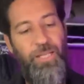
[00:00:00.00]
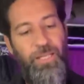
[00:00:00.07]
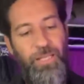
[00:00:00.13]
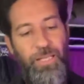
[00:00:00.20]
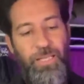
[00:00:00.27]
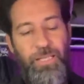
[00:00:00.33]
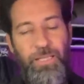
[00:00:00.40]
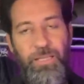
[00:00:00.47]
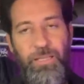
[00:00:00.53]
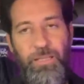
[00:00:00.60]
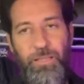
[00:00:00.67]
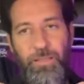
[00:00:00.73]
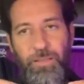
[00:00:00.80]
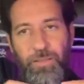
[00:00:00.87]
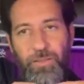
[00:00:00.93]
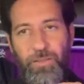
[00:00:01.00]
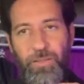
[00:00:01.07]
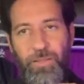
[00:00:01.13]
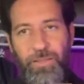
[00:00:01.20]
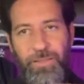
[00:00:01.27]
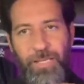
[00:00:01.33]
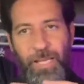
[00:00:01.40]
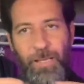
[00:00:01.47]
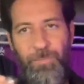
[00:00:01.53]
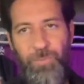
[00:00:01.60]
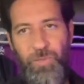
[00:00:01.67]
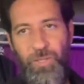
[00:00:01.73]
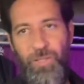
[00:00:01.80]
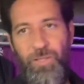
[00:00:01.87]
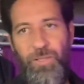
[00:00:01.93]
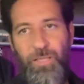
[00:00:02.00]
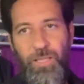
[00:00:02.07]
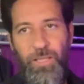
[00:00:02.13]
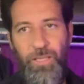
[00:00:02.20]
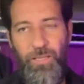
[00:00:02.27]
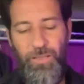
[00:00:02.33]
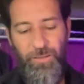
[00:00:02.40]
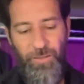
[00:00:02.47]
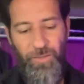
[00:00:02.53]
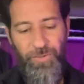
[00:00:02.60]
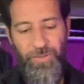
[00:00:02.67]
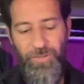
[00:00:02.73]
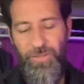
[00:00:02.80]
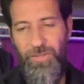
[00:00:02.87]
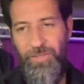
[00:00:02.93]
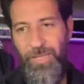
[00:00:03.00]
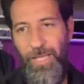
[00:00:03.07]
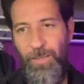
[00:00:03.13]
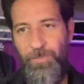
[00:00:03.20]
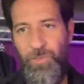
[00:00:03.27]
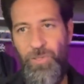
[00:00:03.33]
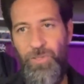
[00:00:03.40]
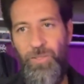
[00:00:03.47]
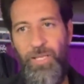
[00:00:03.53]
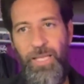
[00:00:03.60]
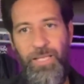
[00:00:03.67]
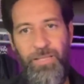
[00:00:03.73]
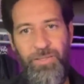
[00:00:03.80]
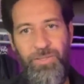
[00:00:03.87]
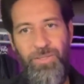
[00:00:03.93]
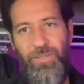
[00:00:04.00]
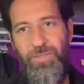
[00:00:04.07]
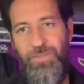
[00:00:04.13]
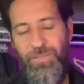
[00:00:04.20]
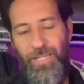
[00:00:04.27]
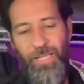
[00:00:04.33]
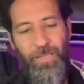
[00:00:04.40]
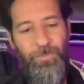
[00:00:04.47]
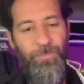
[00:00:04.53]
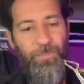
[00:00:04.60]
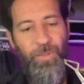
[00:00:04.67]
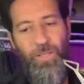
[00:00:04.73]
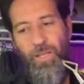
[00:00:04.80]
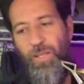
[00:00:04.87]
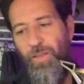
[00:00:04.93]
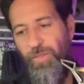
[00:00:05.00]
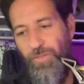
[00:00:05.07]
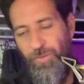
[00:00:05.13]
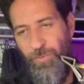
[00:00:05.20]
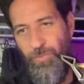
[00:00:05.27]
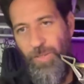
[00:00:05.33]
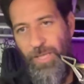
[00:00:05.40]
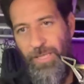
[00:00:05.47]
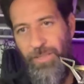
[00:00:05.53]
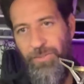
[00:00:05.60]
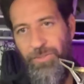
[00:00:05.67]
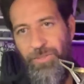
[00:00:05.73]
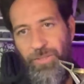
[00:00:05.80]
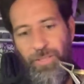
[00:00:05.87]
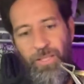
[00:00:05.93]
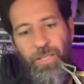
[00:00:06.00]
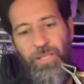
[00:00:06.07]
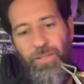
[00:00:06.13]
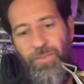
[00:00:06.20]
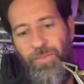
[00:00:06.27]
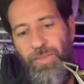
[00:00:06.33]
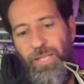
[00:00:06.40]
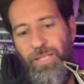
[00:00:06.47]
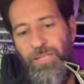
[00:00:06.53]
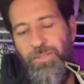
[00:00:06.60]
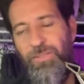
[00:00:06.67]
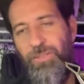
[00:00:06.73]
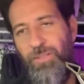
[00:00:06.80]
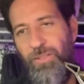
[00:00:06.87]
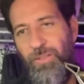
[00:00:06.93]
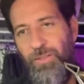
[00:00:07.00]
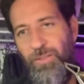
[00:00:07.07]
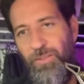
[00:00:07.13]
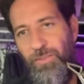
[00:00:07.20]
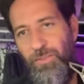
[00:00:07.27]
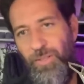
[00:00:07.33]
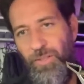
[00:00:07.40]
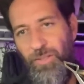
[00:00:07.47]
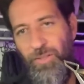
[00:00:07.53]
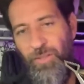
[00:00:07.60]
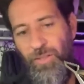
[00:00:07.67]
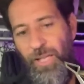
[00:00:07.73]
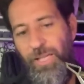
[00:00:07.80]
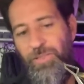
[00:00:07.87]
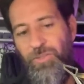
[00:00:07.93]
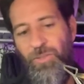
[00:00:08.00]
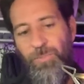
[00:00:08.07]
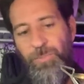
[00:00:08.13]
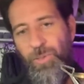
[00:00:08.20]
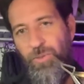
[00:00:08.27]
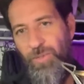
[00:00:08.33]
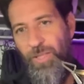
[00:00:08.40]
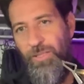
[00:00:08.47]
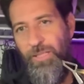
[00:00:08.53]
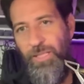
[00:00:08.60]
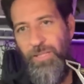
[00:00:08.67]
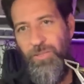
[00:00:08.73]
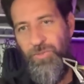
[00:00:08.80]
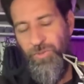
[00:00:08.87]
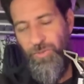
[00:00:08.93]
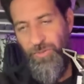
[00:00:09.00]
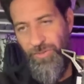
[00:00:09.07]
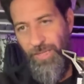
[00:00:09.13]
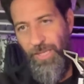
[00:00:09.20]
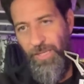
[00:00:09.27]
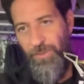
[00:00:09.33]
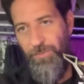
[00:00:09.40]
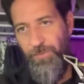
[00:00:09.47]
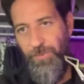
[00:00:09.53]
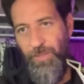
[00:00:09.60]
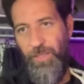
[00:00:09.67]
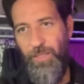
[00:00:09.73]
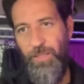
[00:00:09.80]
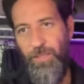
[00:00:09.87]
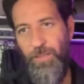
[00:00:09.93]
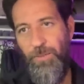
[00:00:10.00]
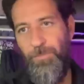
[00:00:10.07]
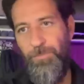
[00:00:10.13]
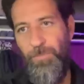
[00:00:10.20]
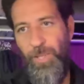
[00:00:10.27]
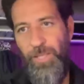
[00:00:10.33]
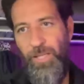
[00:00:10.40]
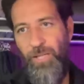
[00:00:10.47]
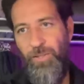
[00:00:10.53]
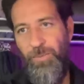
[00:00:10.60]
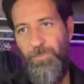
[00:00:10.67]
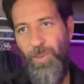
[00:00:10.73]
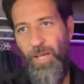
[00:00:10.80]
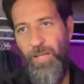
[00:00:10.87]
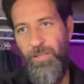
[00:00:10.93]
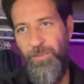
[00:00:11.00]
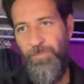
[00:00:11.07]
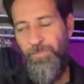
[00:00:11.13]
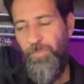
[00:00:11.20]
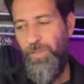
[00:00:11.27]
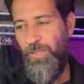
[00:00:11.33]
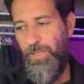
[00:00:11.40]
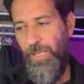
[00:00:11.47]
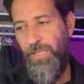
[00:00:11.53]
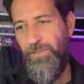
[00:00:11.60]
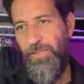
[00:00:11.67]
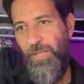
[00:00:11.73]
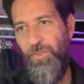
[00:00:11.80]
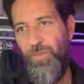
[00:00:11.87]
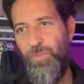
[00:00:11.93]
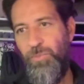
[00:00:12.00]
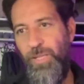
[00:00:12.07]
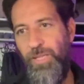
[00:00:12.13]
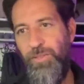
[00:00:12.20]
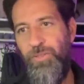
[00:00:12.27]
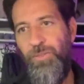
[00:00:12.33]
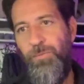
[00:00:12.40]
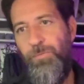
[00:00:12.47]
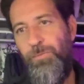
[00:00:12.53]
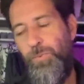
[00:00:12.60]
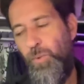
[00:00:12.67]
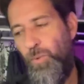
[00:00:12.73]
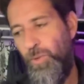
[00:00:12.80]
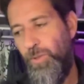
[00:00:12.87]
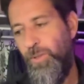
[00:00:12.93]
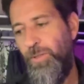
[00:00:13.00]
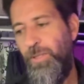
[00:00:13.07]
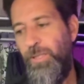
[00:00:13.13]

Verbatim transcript: a little adapter now this adapter has the same thread that the little isobutane canisters have, but on the bottom it has a thread for